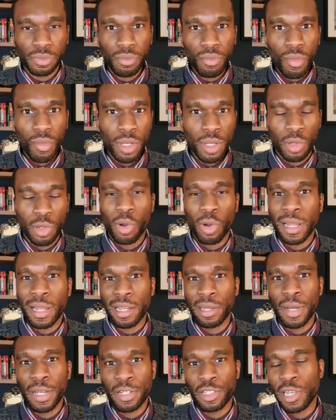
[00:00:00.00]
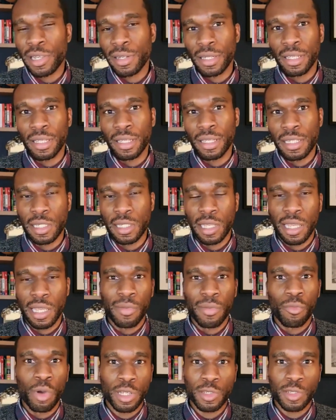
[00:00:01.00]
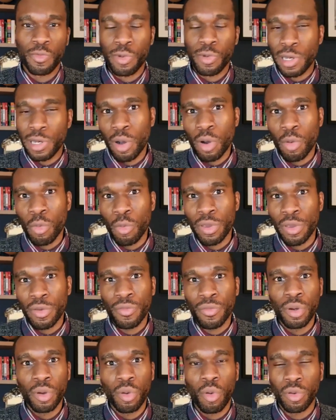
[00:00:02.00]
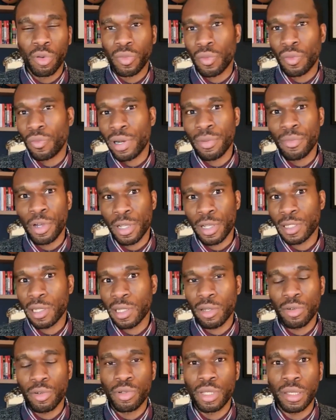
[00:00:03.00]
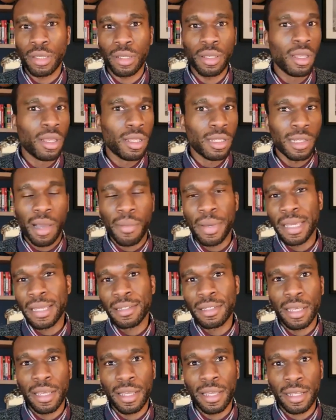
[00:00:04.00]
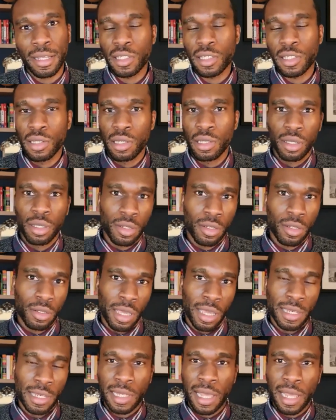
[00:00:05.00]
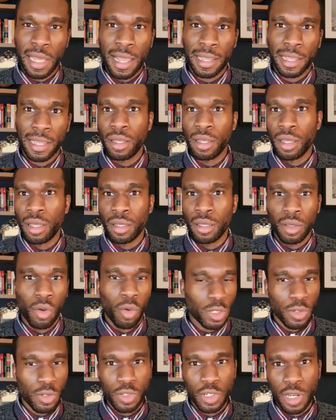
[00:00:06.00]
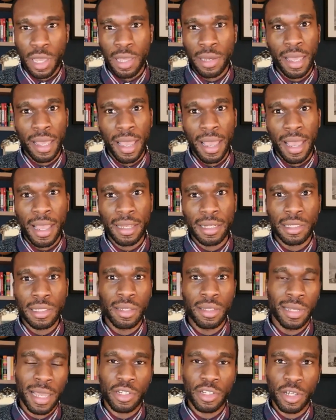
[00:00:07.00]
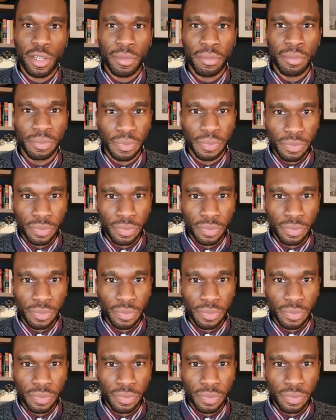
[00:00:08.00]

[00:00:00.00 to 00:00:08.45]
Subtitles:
So what I like about Chainlit is it works really well with all of the frameworks, including Llama Index, Haystack, AutoGen, and LangChain.